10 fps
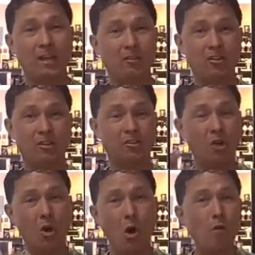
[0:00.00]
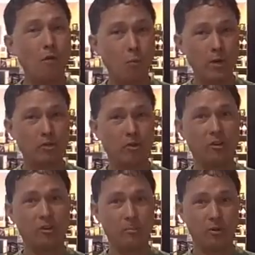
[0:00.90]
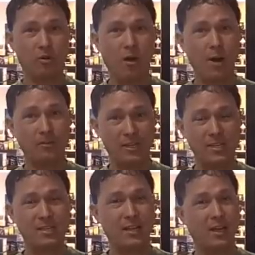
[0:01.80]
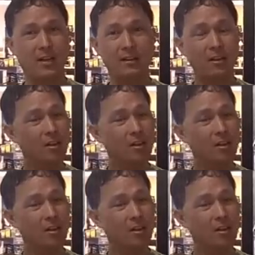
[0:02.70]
Even just overwintering some of your crops inside,